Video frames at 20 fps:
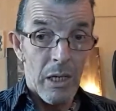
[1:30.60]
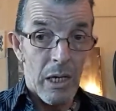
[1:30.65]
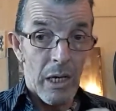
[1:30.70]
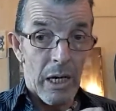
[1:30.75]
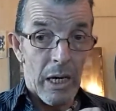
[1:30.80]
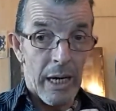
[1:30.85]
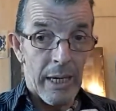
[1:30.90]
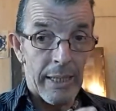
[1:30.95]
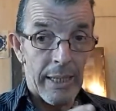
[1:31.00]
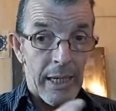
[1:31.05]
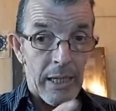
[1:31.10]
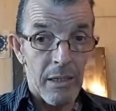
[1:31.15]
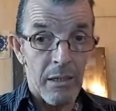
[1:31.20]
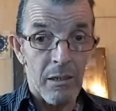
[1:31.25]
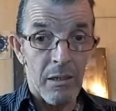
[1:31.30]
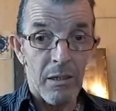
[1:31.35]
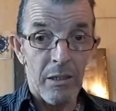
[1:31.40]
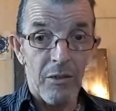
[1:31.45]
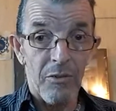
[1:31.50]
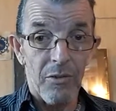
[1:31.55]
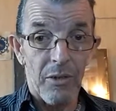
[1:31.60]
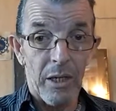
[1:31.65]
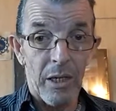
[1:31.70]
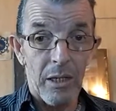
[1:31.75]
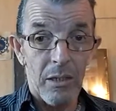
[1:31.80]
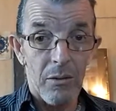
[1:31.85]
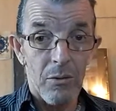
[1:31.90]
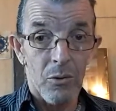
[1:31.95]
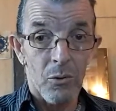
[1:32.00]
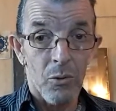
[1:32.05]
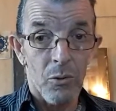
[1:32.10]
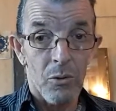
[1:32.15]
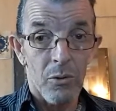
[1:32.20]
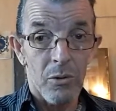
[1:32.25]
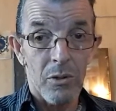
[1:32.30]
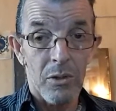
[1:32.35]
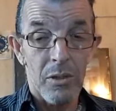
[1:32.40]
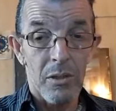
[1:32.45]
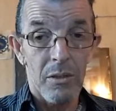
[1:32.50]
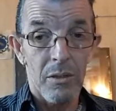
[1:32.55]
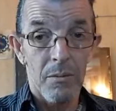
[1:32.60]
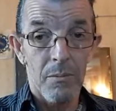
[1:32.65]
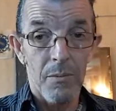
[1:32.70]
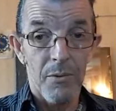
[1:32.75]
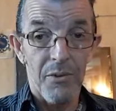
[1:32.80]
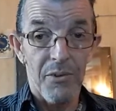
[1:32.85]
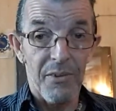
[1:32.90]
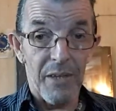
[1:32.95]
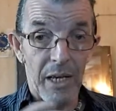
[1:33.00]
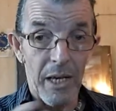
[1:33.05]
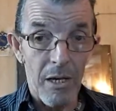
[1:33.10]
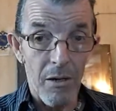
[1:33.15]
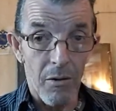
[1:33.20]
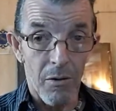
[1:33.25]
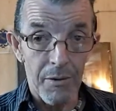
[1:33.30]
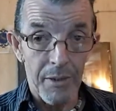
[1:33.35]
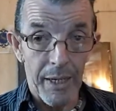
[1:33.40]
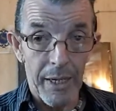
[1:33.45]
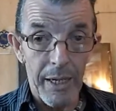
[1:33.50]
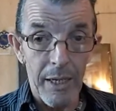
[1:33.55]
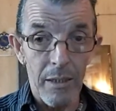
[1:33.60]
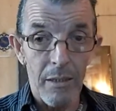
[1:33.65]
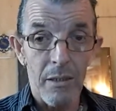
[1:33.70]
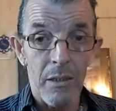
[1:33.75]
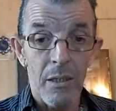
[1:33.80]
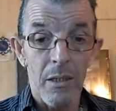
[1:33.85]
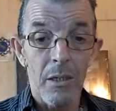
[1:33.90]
and analyze it or think on it,